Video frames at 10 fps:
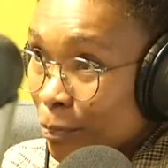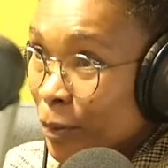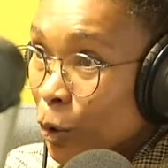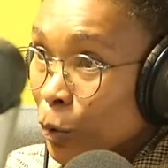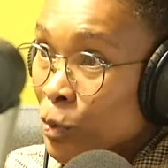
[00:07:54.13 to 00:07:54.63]
up
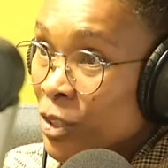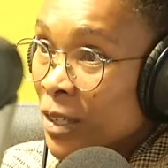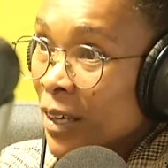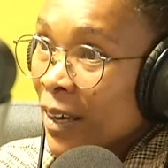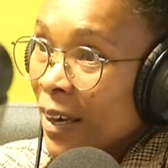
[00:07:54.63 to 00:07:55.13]
notes
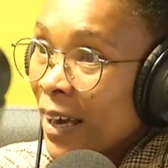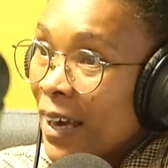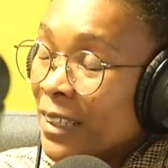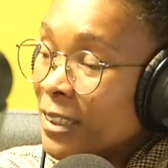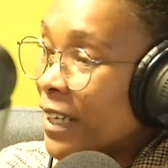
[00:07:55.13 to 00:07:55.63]

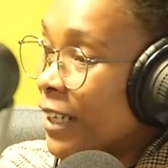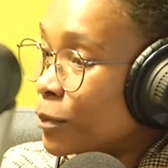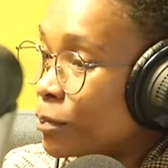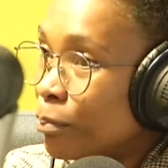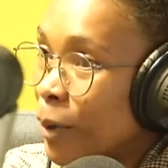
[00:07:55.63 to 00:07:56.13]

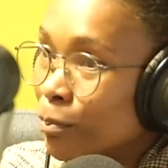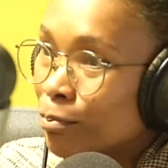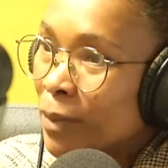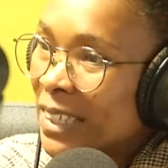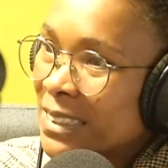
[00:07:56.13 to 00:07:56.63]
and
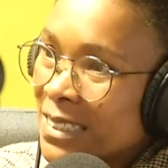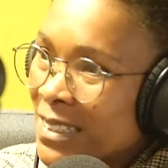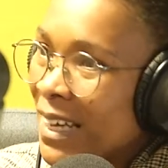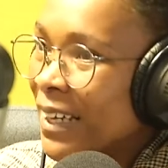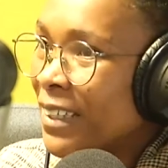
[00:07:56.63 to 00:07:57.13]
make
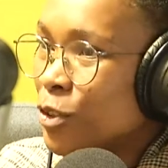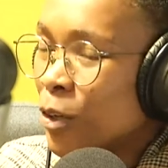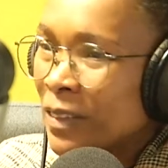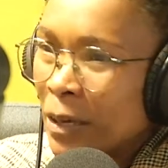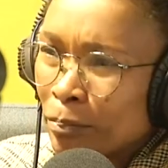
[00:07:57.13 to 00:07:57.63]
designs
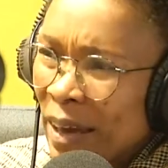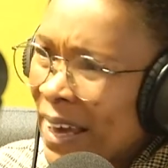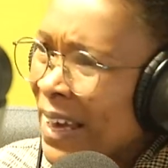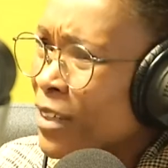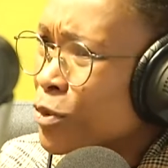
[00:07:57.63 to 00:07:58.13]
on their
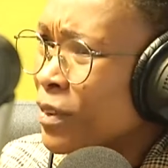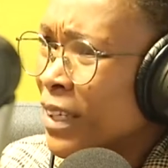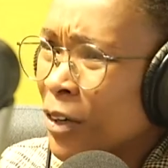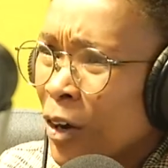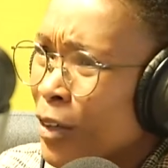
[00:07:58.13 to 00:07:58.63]
bags, on
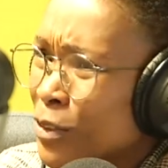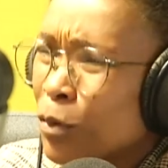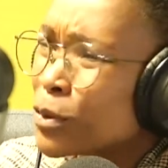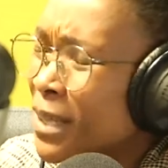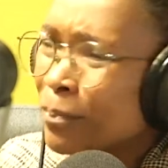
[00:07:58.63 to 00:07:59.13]
their cars,
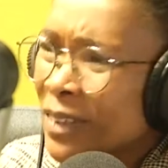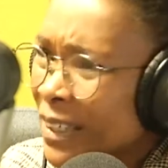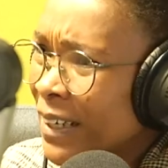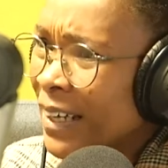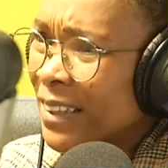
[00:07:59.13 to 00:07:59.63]
or
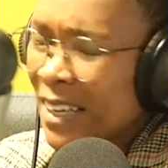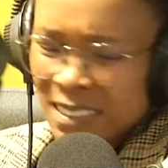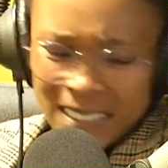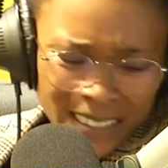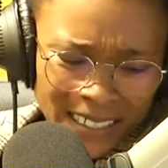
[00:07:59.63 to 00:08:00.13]
something like that.
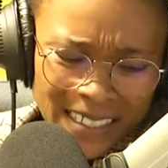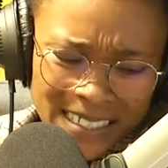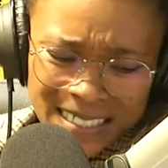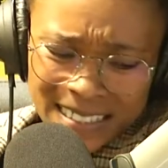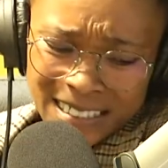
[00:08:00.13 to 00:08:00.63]

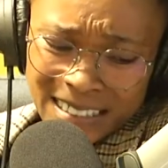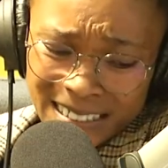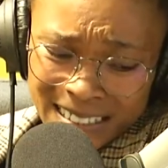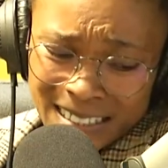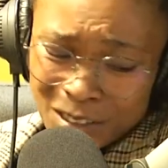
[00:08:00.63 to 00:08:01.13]
Is
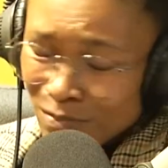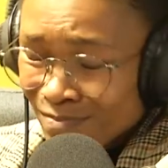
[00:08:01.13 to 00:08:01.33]
it